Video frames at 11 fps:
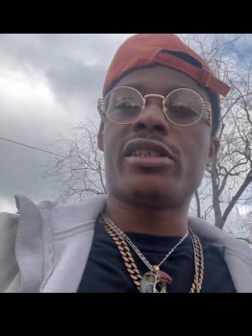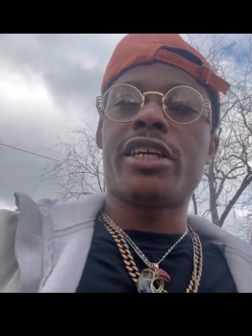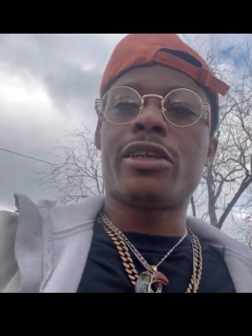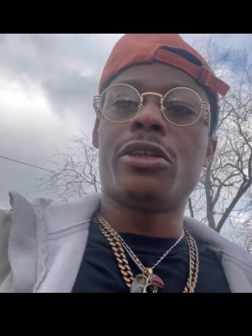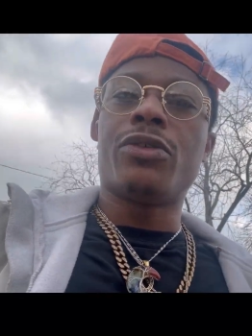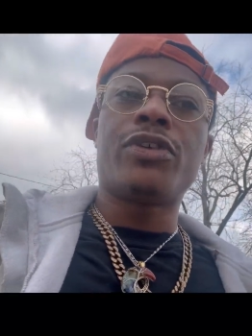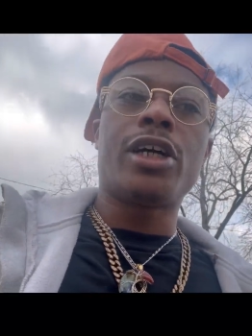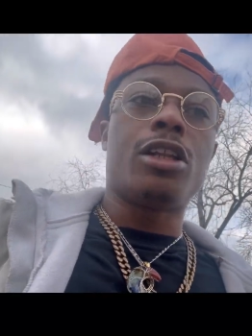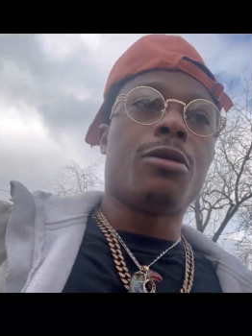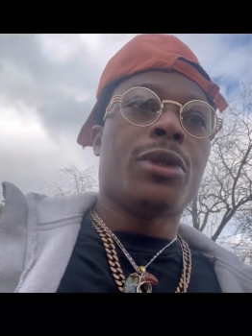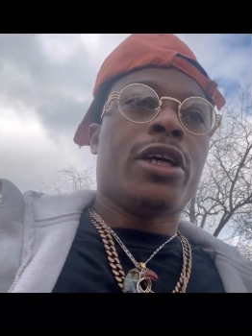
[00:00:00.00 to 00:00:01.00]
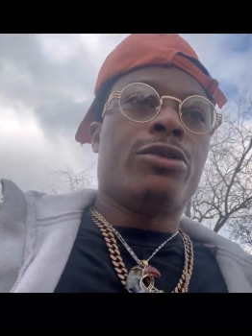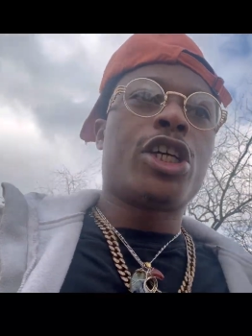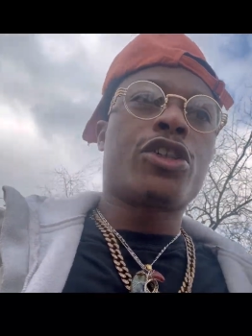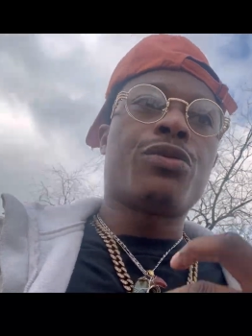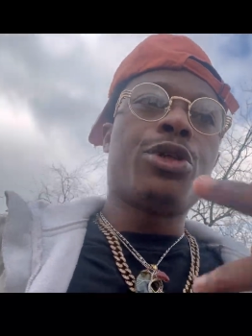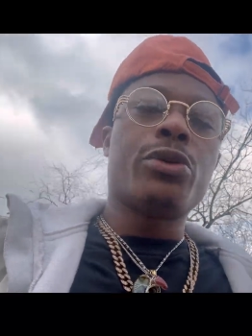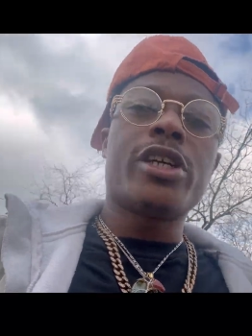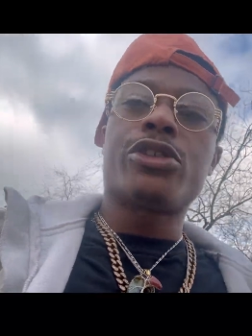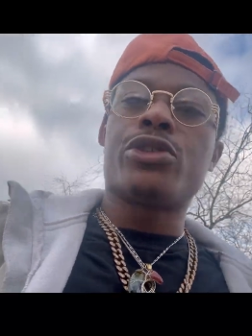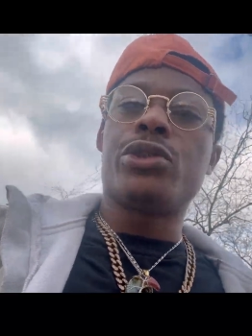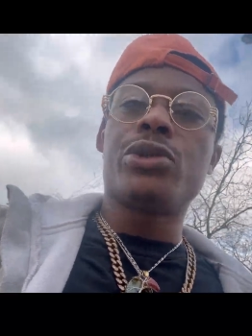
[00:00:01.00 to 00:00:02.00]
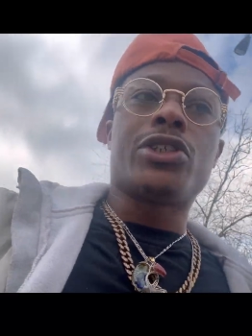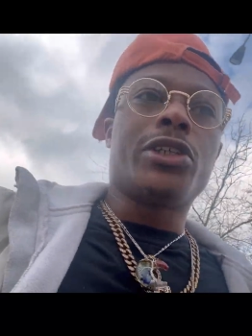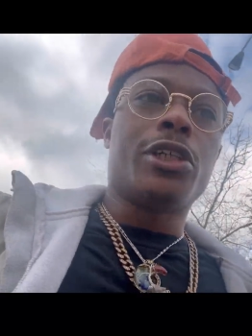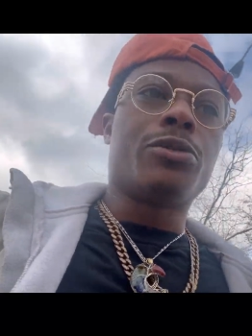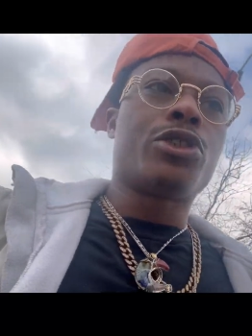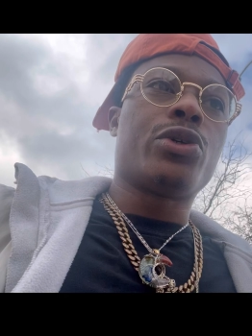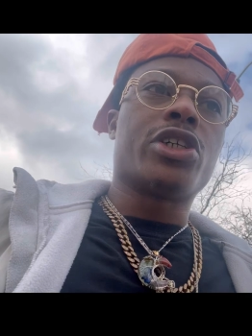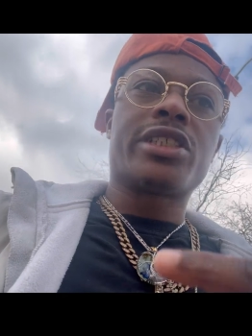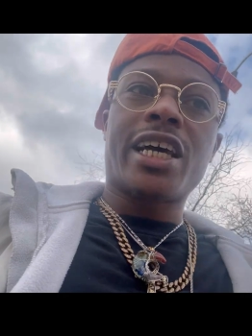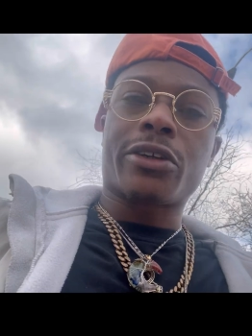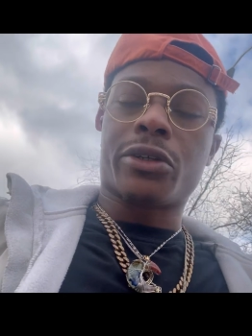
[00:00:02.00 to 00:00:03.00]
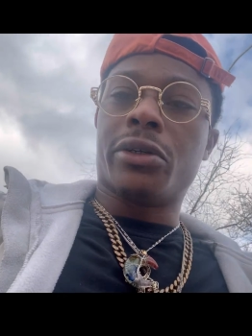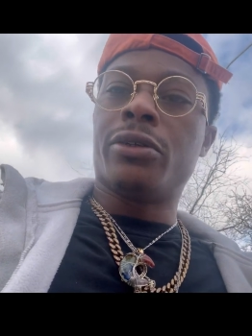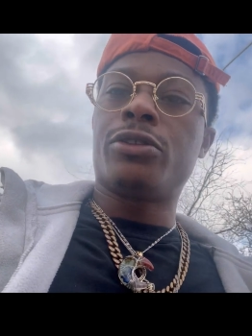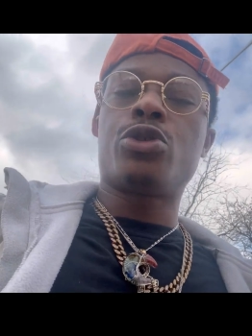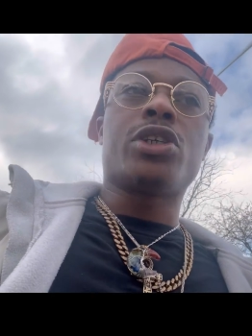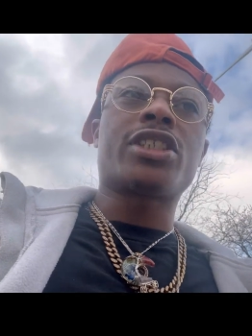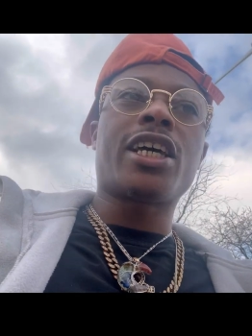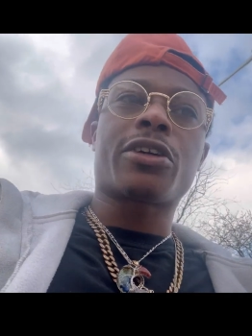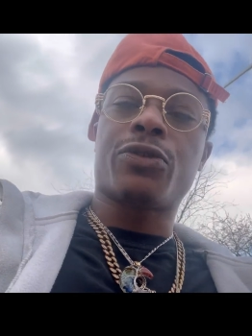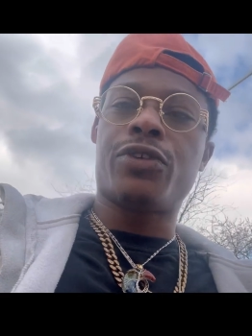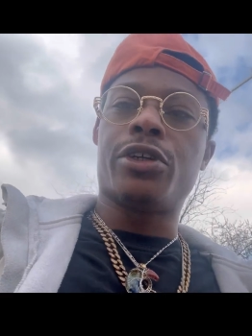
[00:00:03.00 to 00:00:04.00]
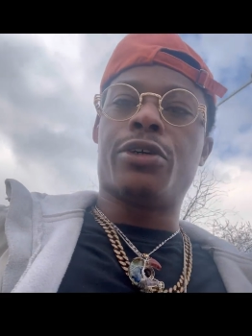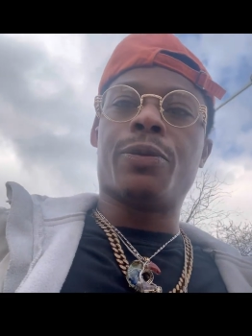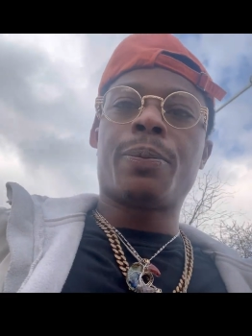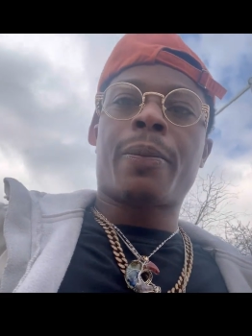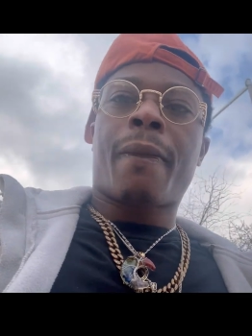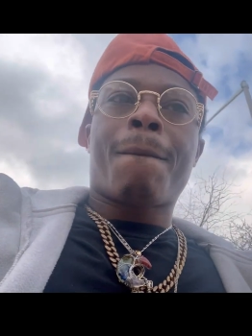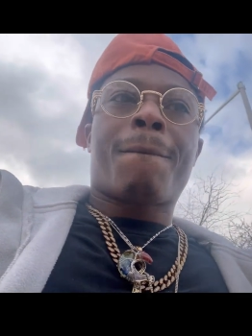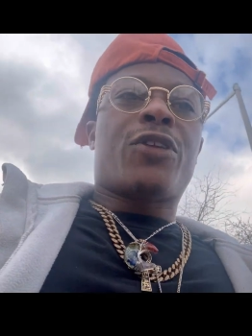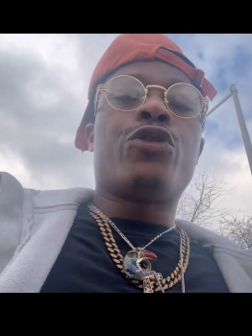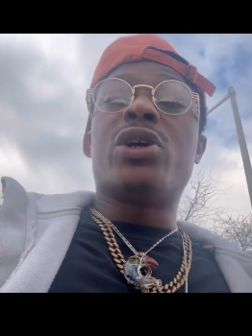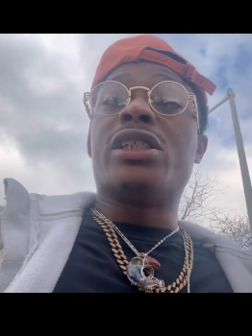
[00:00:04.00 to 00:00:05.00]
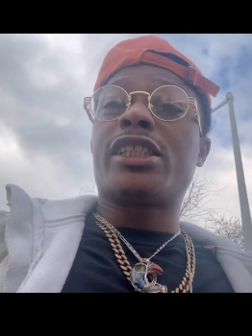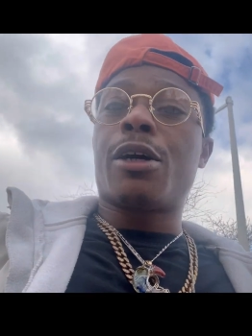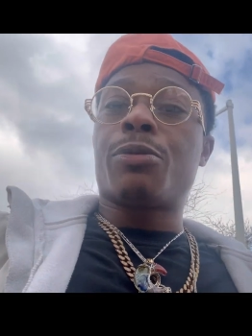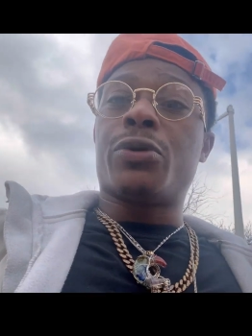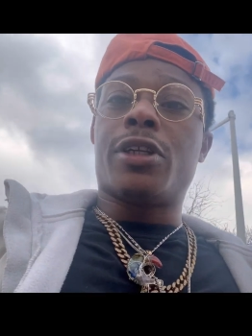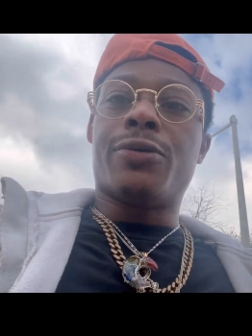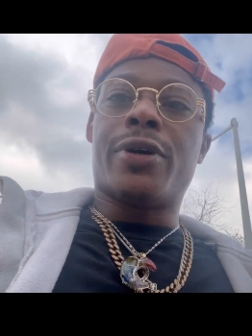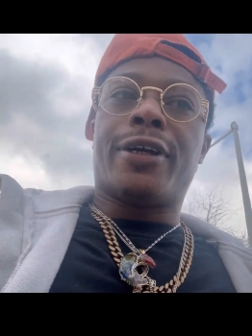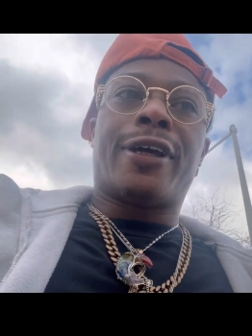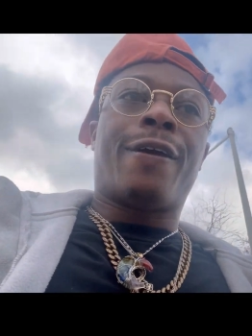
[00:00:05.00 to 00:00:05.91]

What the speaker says: they could develop just from you introducing them to a soccer field, for example, anyway.